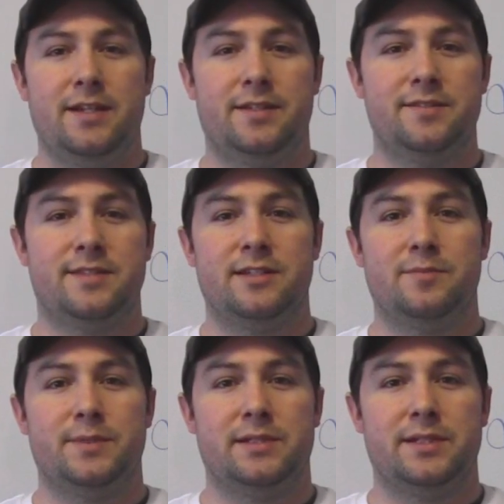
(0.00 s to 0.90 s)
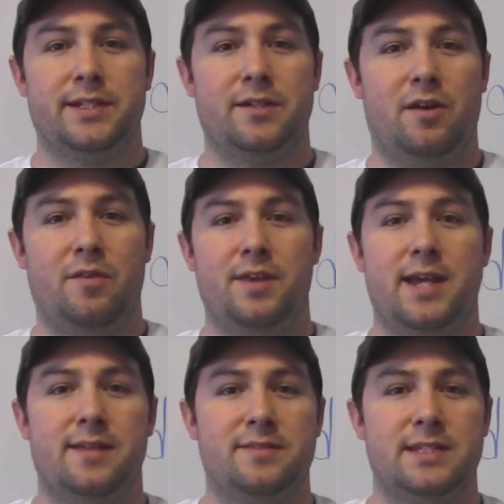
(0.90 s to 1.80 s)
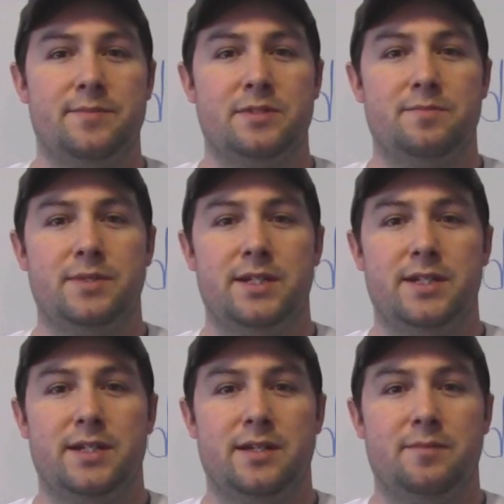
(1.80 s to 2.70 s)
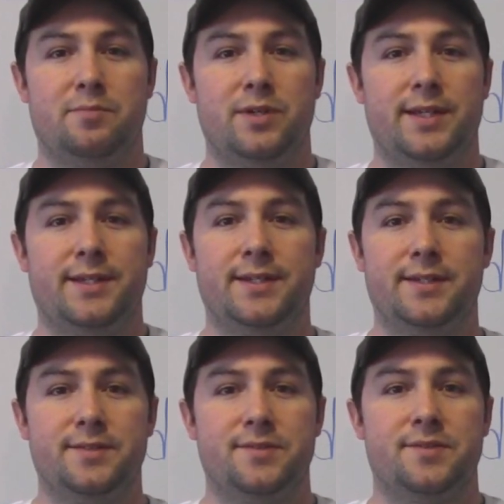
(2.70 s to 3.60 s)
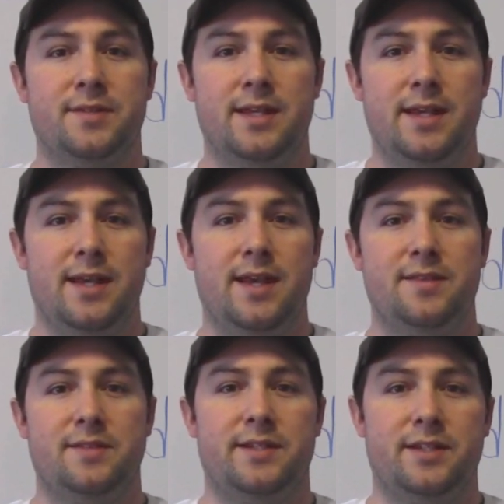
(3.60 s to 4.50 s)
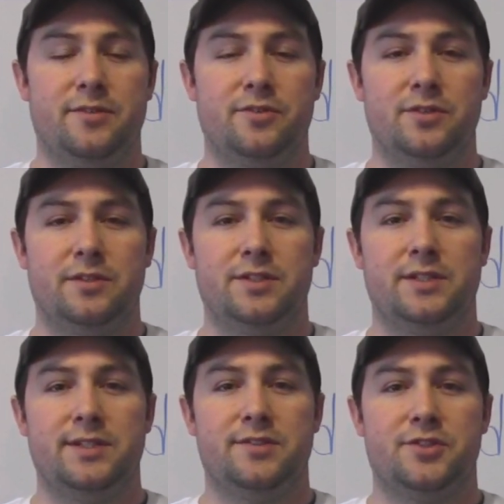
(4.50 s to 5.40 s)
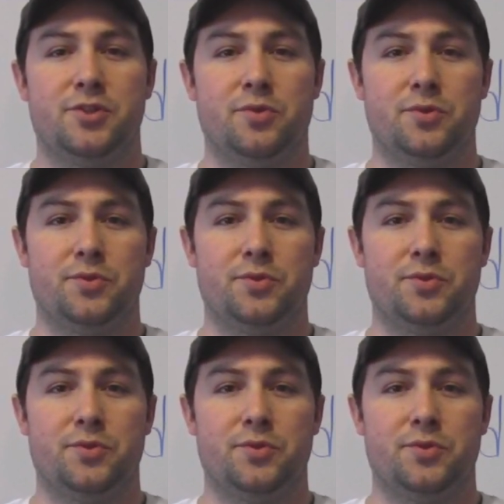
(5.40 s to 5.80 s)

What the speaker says: concealability, all that seems to be pretty good as any other, at least a shoulder